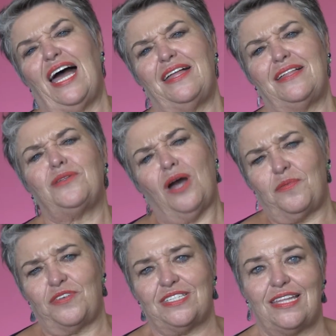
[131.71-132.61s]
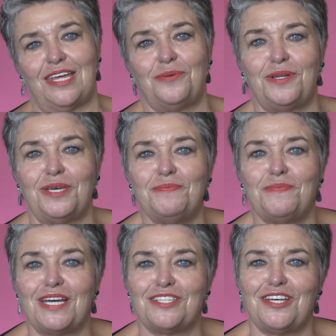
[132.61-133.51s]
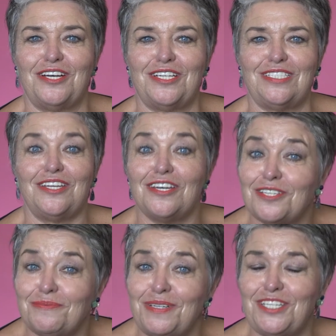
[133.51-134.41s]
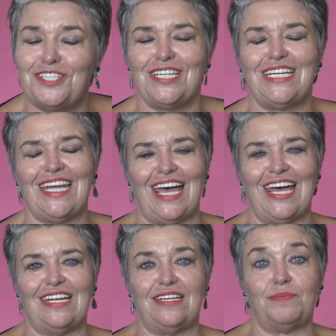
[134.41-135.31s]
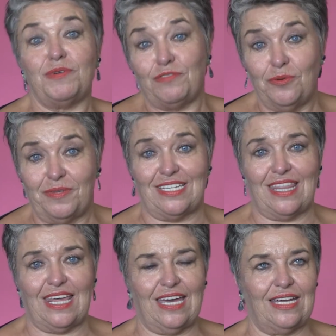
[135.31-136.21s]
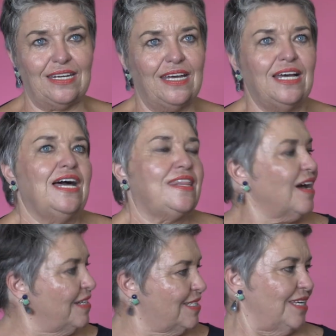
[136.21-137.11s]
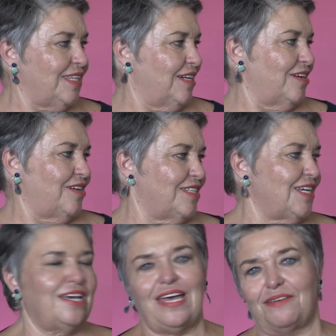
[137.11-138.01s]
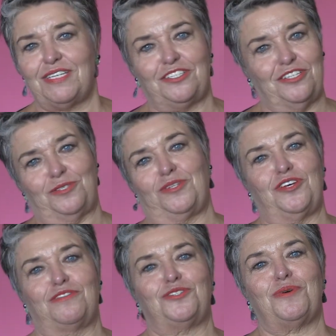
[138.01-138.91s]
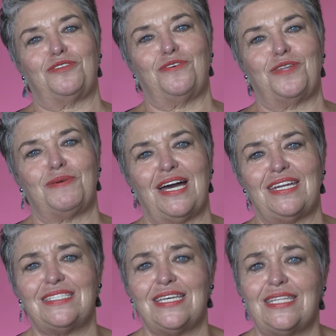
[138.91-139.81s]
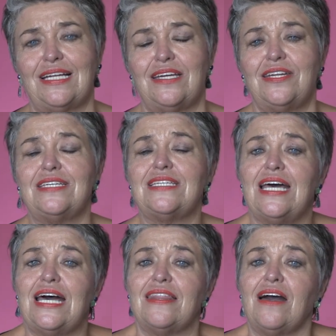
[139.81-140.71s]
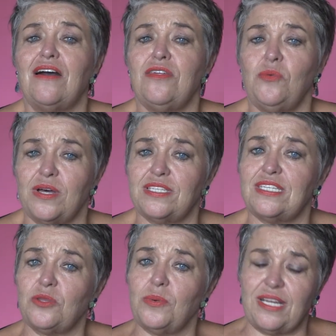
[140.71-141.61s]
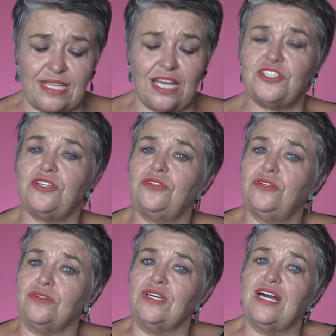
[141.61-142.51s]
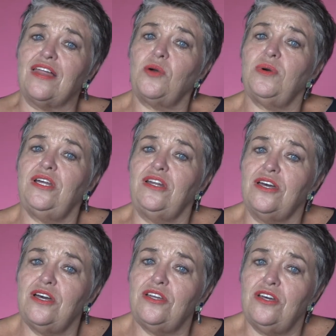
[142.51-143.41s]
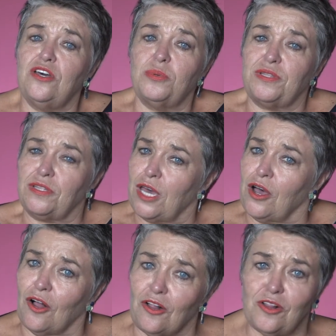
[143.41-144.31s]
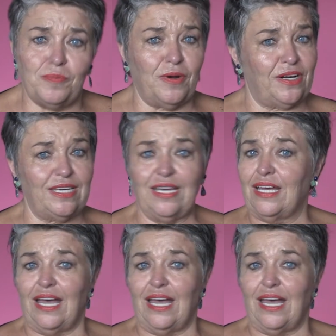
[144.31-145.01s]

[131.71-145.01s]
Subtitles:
and obviously that will impact on task completion and performance in the end. The kinesthetic learners, I have such a soft spot for the kinesthetic learners. They are the ones that want to touch and do. They want to learn with their whole body.